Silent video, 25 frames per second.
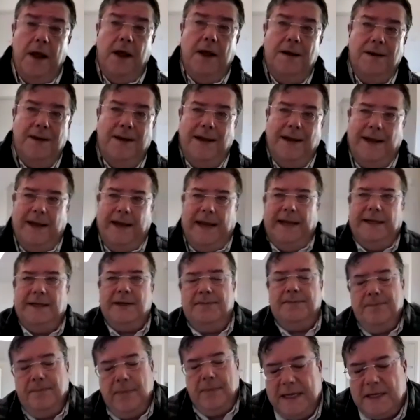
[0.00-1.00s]
So
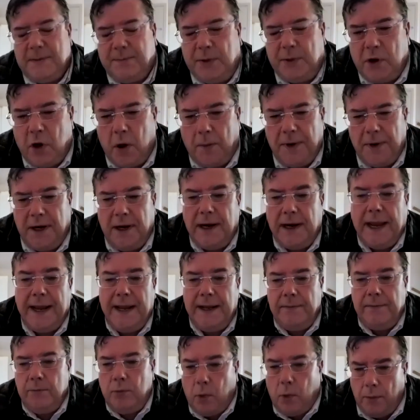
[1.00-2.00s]

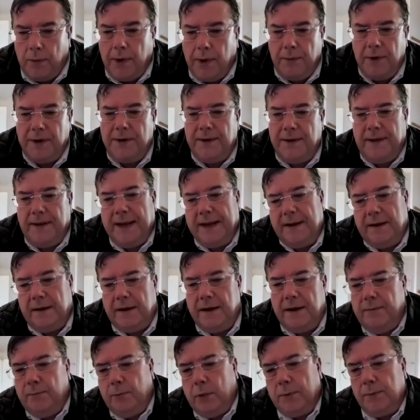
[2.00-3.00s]
it's predominantly what
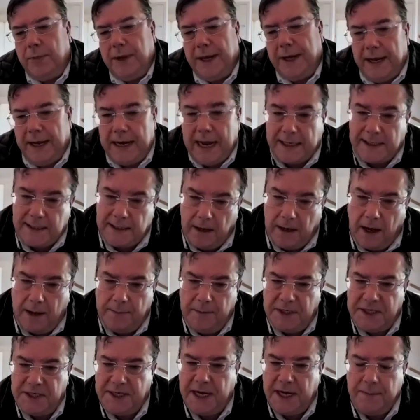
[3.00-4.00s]
we would think would
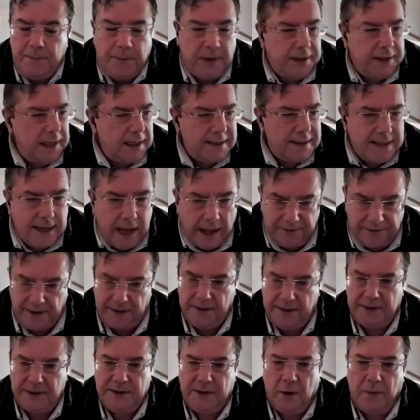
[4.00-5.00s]
be an S-line
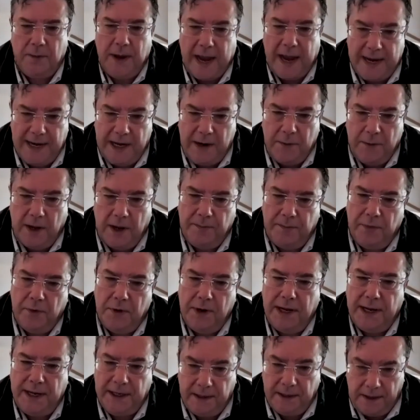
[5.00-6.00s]
machine, but there's nothing to
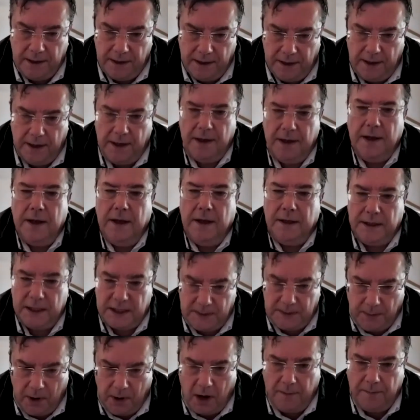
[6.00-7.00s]
stop anyone putting
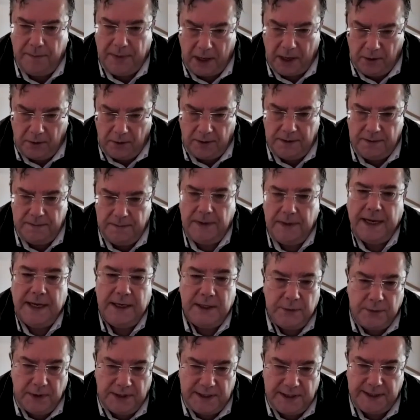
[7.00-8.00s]
the
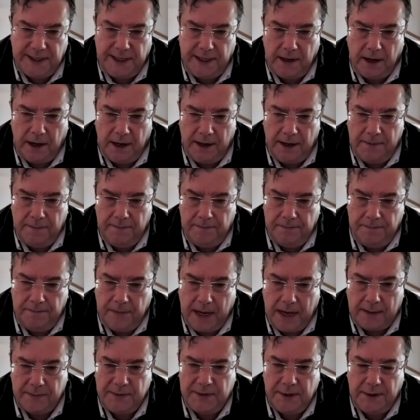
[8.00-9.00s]
Smart Belt into a
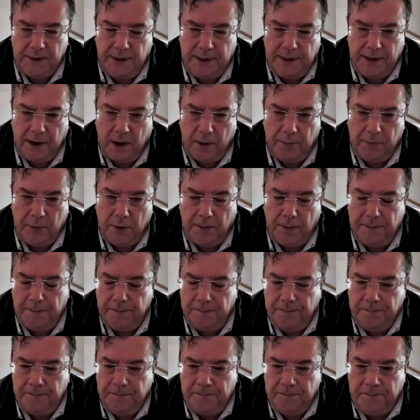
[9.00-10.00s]
C-line.
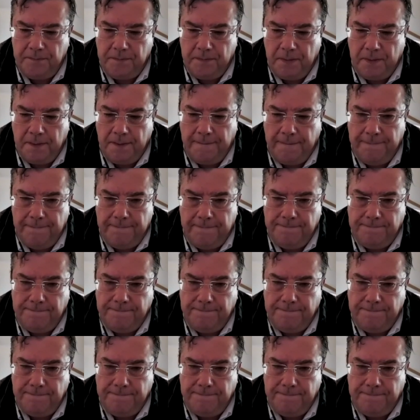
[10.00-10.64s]
Absolutely no problem.